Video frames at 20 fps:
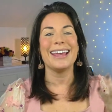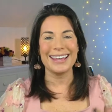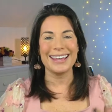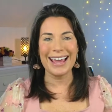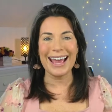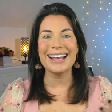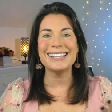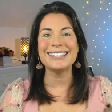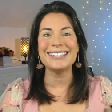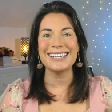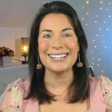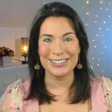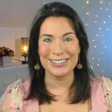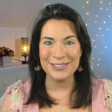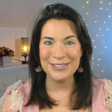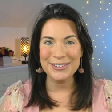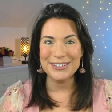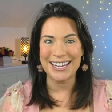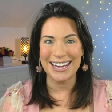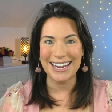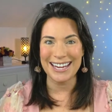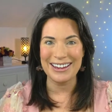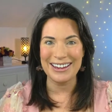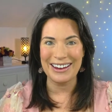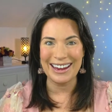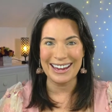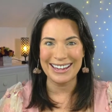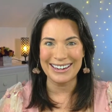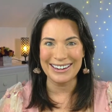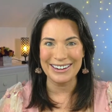Yes, I do take
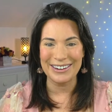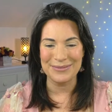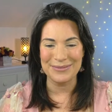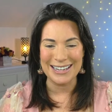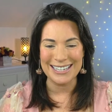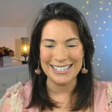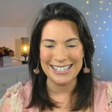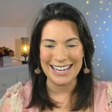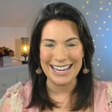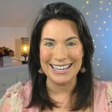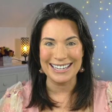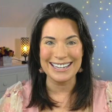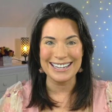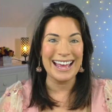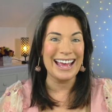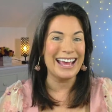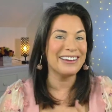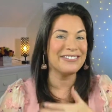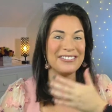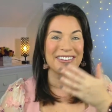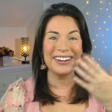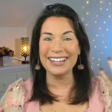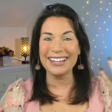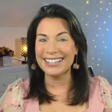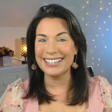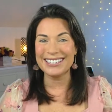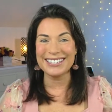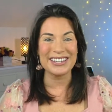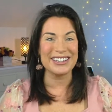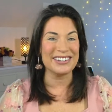great care of my skin. I
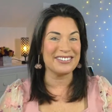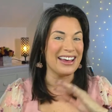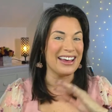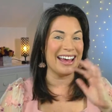really do.